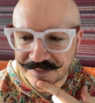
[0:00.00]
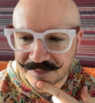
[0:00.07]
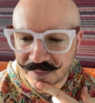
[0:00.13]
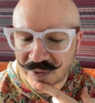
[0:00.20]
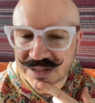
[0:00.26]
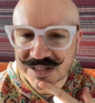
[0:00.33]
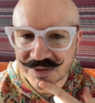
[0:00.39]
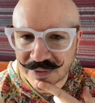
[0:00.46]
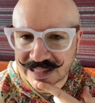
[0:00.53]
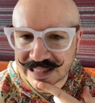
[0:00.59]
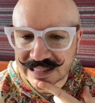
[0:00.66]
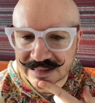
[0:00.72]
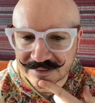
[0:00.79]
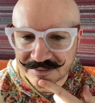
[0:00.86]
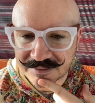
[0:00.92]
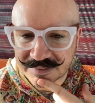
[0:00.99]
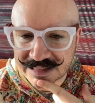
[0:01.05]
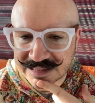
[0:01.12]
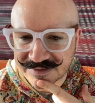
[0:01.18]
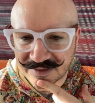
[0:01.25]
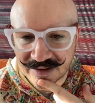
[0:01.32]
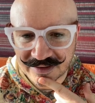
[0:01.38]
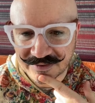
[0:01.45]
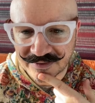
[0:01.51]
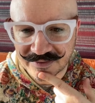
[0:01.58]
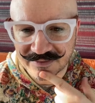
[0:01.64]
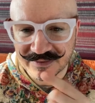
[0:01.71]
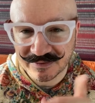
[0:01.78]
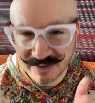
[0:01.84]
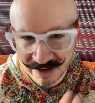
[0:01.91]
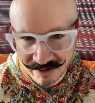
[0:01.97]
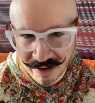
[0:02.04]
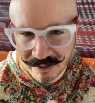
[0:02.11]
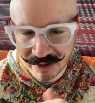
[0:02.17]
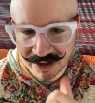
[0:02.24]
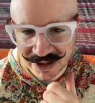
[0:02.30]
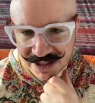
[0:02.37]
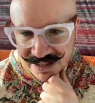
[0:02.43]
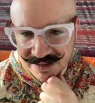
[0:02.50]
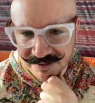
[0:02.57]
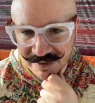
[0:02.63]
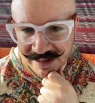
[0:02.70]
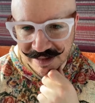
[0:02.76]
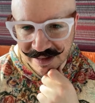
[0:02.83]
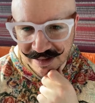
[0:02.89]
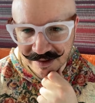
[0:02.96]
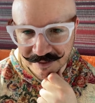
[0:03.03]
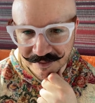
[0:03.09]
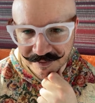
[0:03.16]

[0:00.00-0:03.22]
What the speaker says: Once a week is fine for your own brushes, I think,